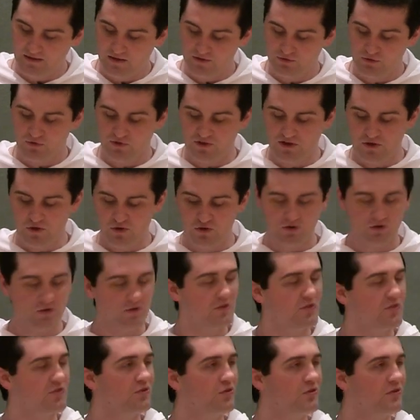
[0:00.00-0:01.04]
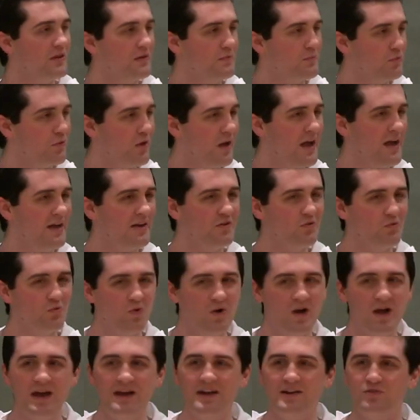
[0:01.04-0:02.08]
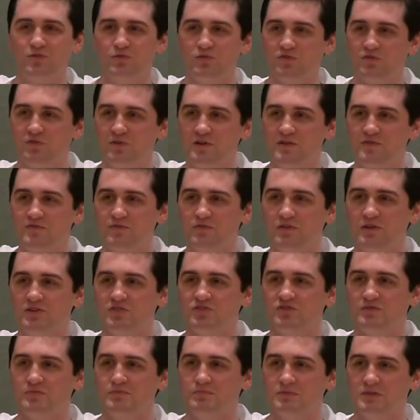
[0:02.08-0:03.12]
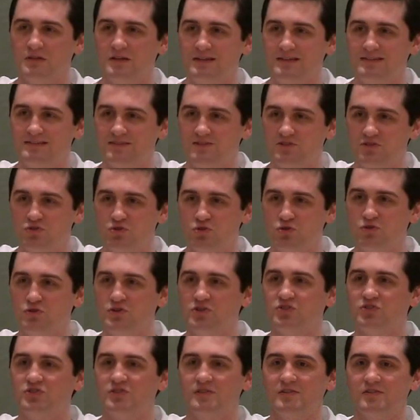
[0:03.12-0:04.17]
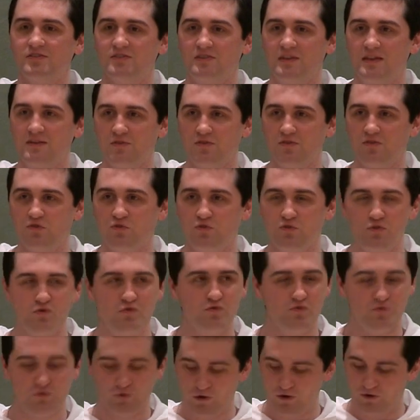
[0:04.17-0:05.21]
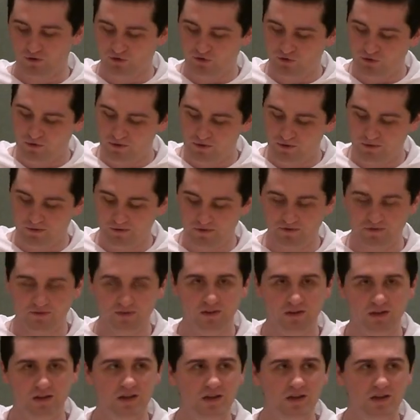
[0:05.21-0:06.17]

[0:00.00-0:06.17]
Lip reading: Through the Eucharist, turning bread and wine into his very flesh and blood to nourish us, give us food for our souls.